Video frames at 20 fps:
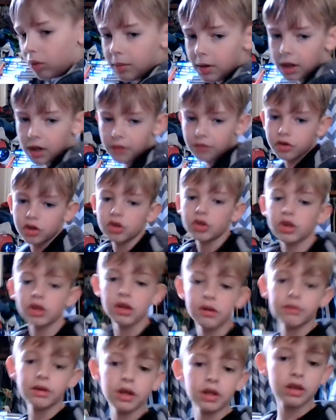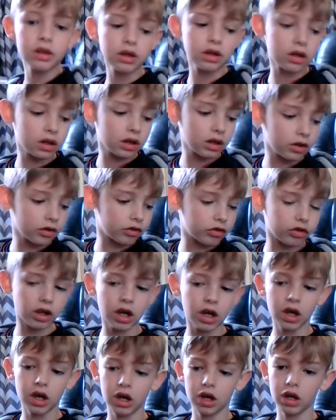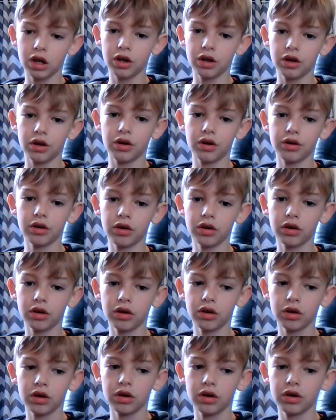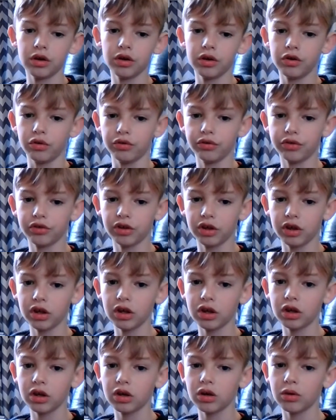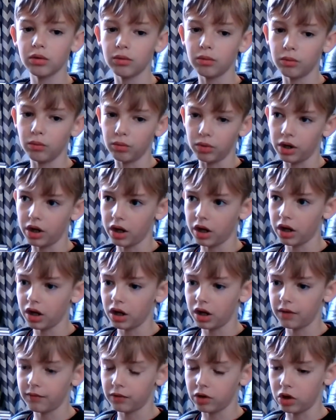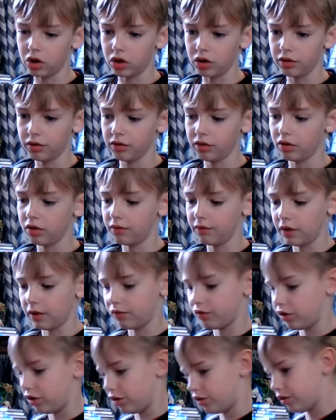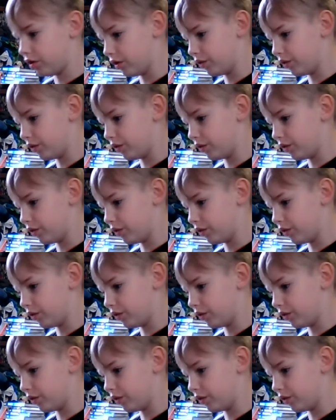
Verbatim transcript: my FGTV things, and you'll see what I have got of FGTV.